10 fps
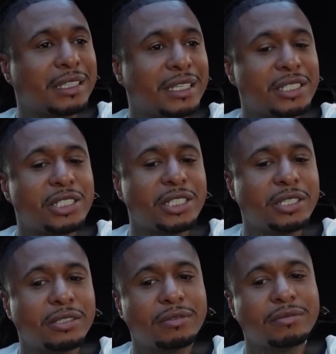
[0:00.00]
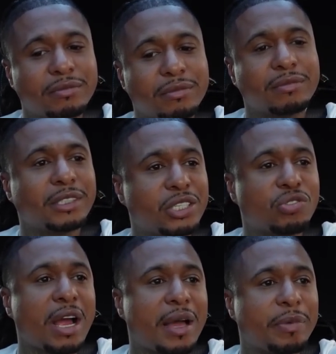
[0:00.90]
this year, it
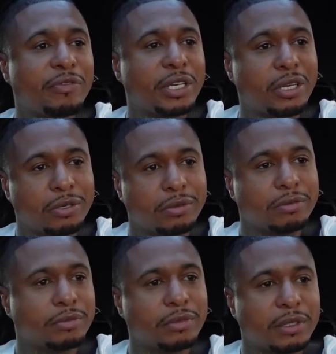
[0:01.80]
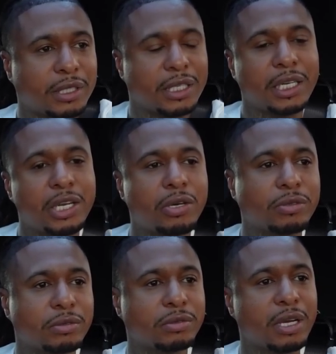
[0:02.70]
drop. If it don't, it don't.
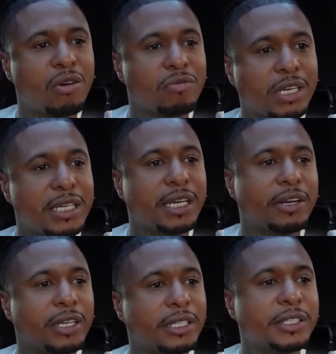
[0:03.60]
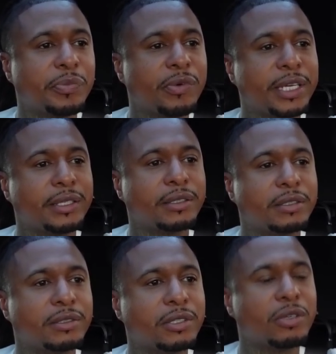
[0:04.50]
I don't really care at this point.
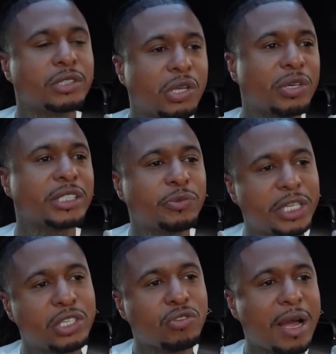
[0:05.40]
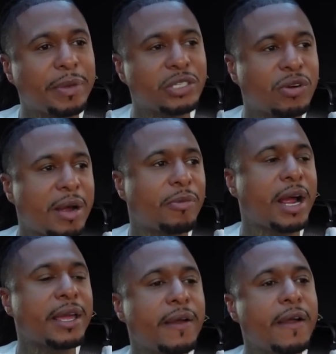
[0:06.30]
As long as when it drop, it drop
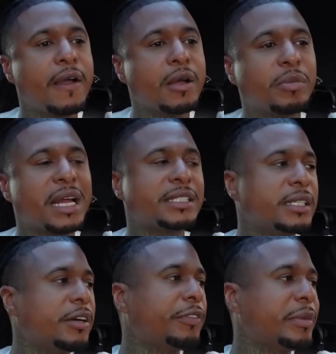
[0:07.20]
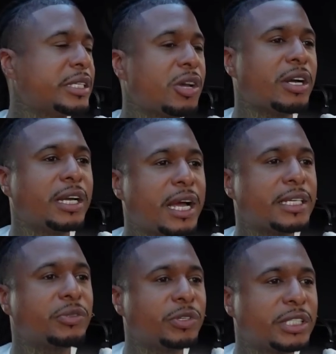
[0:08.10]
right. that's enough of me talking,
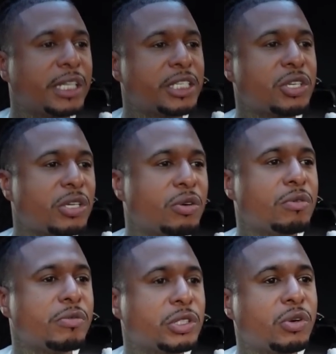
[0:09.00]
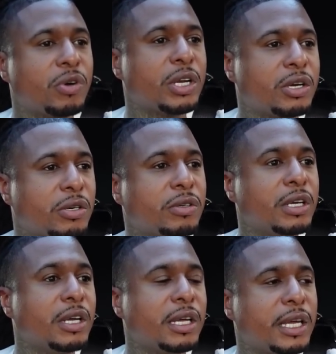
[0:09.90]
guys. I wanted to let y'all know what was going on
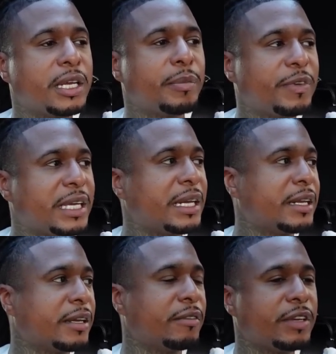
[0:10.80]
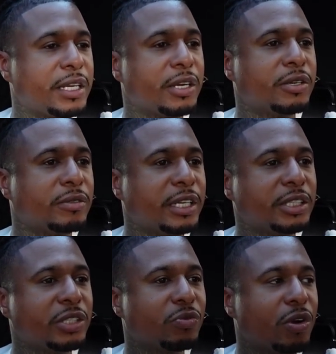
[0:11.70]
in the beginning of the video.
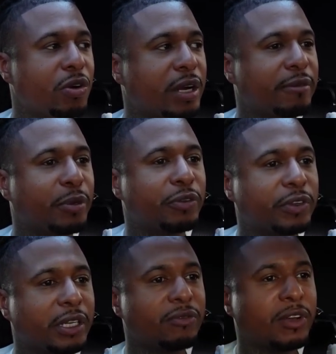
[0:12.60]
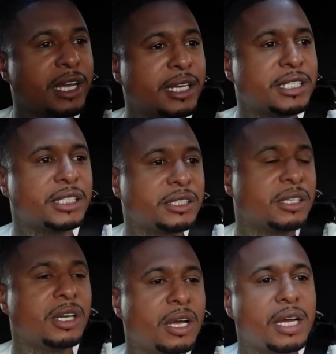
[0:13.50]
Nothing's wrong. I'm perfectly fine. Just,
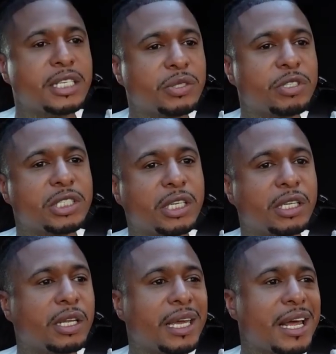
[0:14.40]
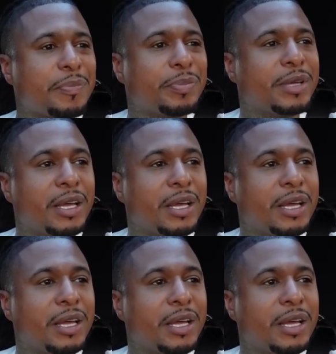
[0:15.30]
I just was chilling. And I,